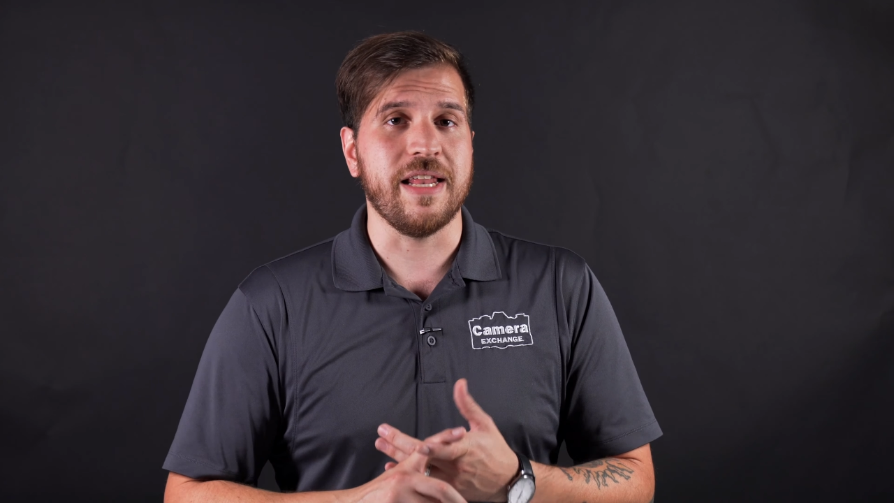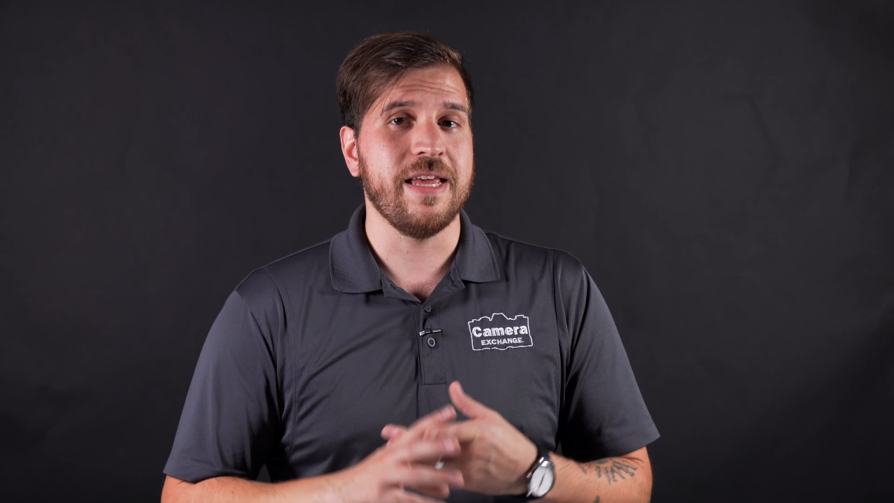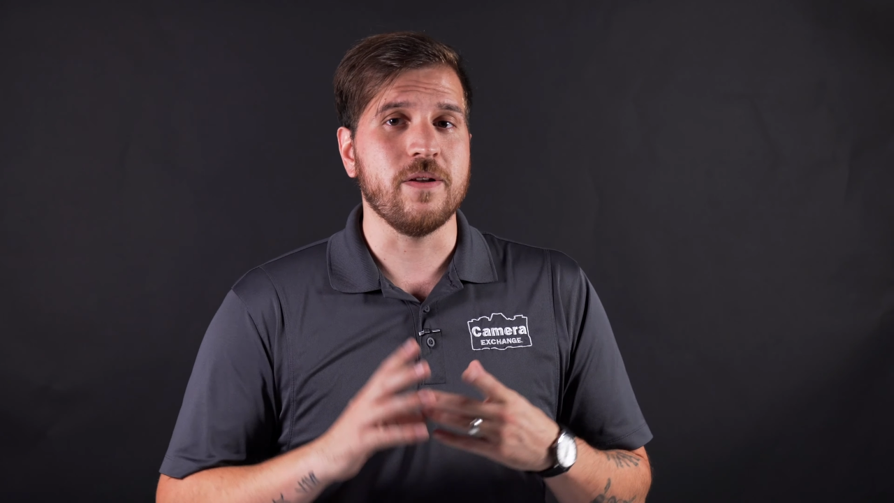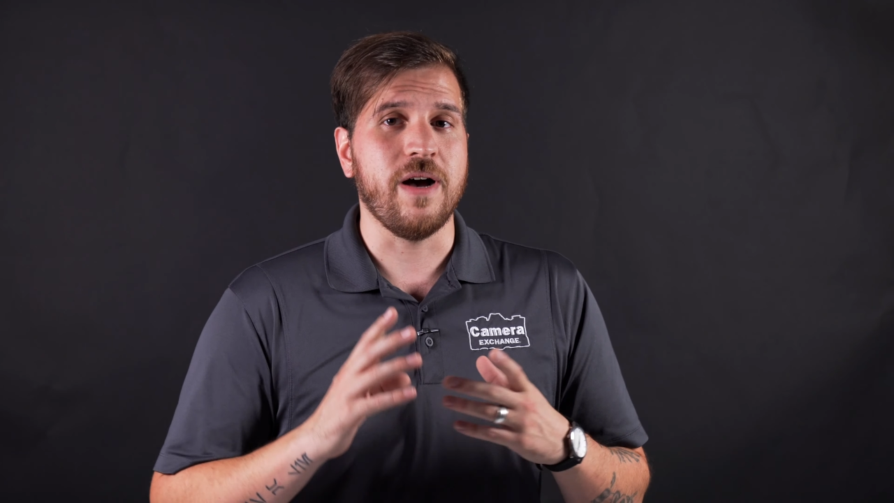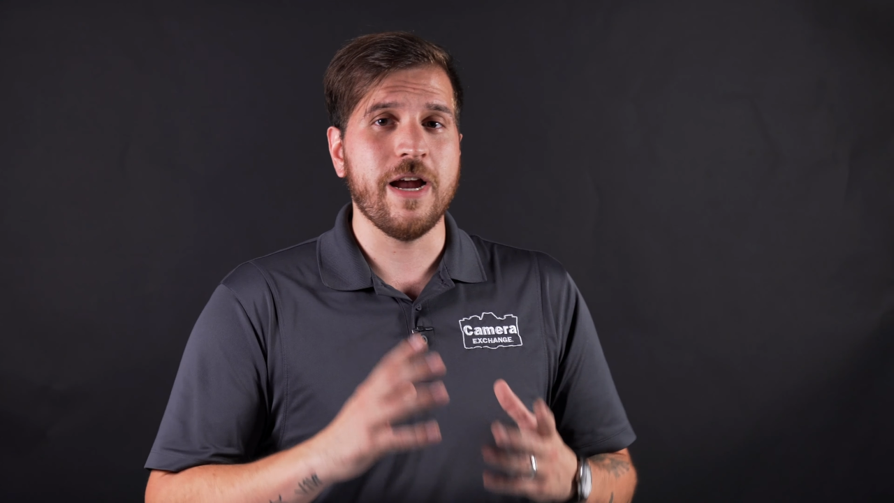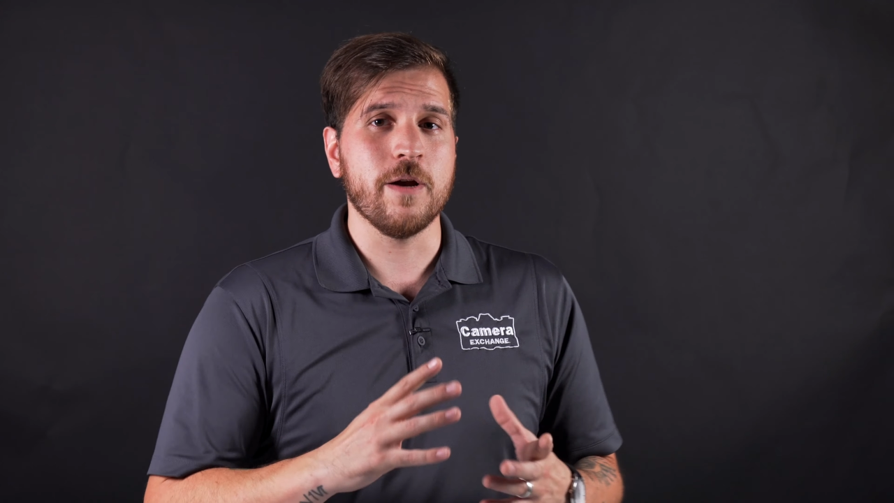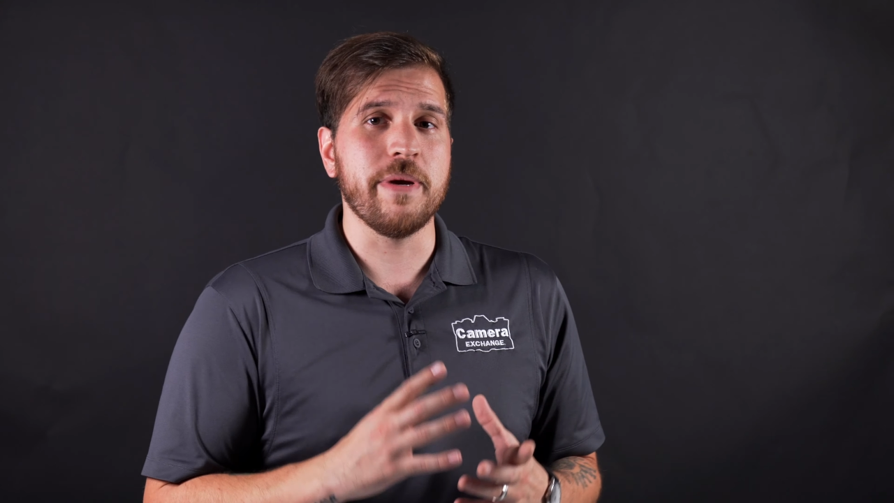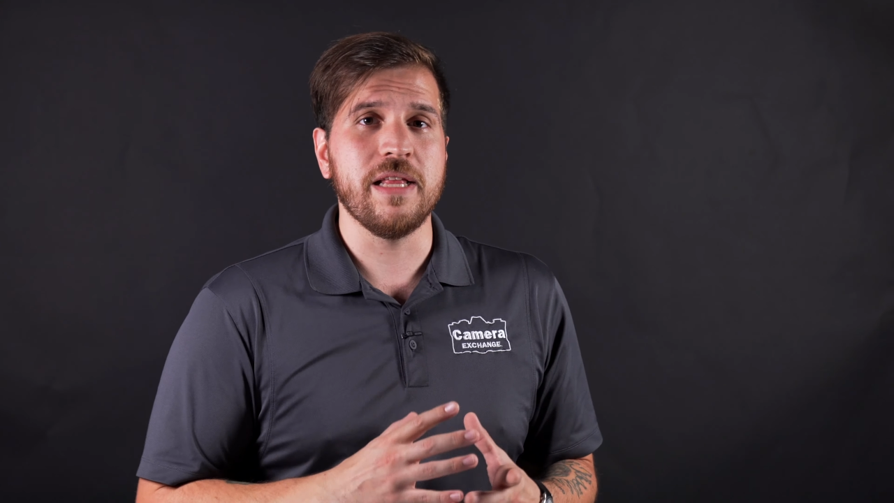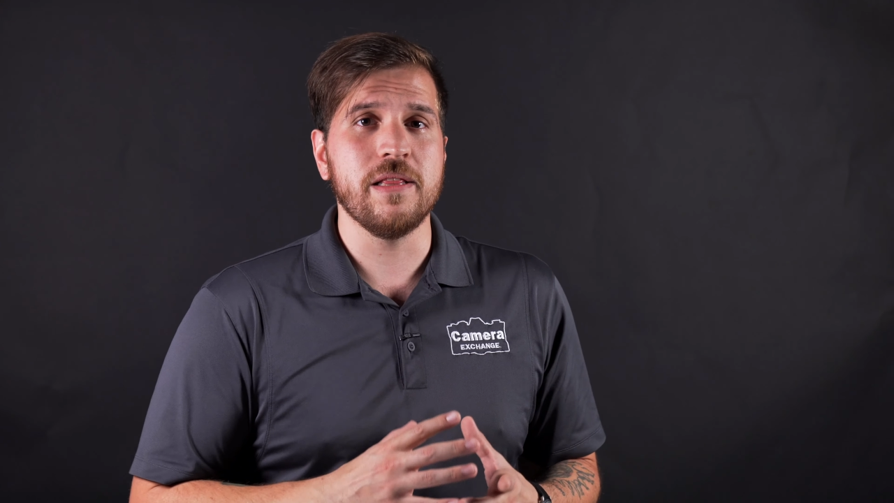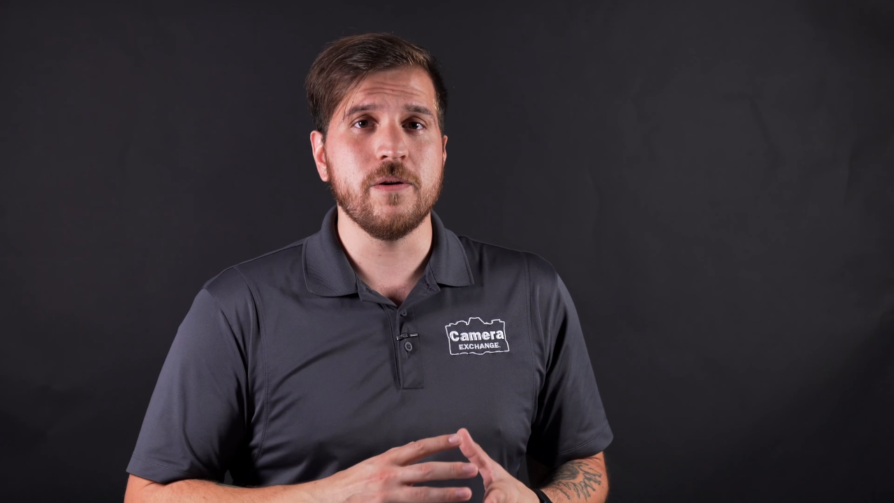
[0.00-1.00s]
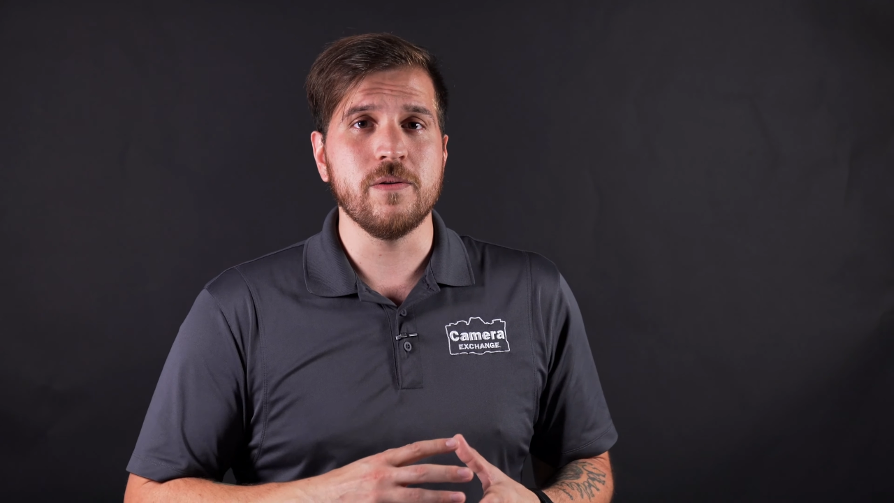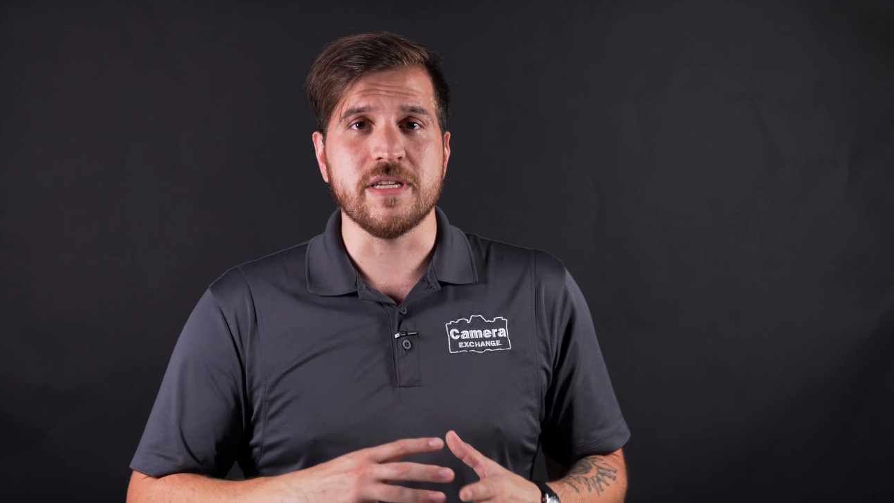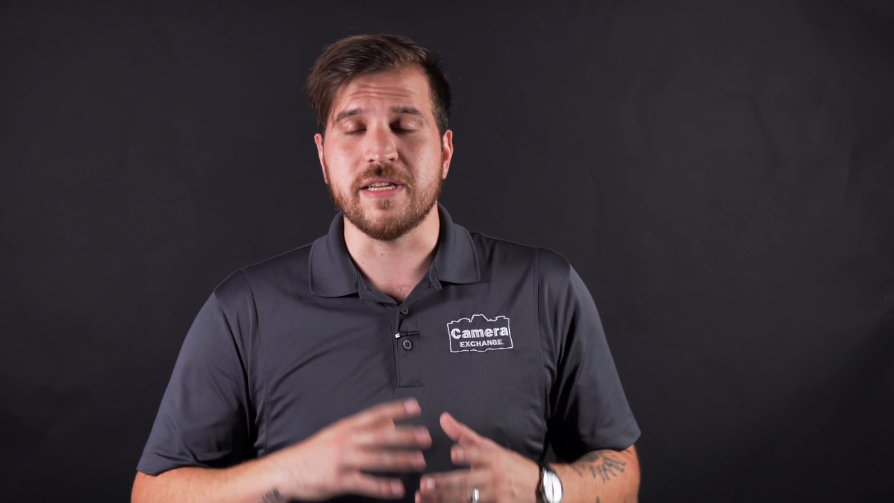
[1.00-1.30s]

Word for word: can handle higher payloads